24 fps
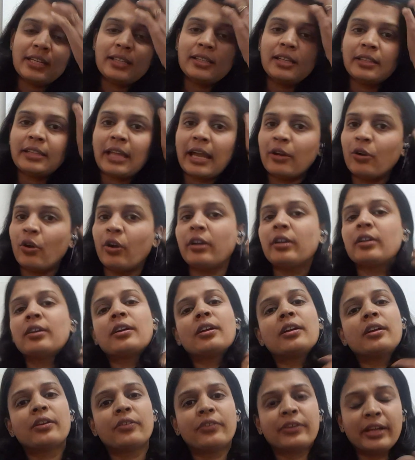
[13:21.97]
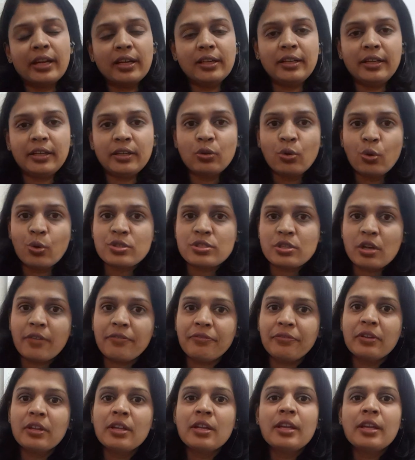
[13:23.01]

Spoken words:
the thyroid really goes off.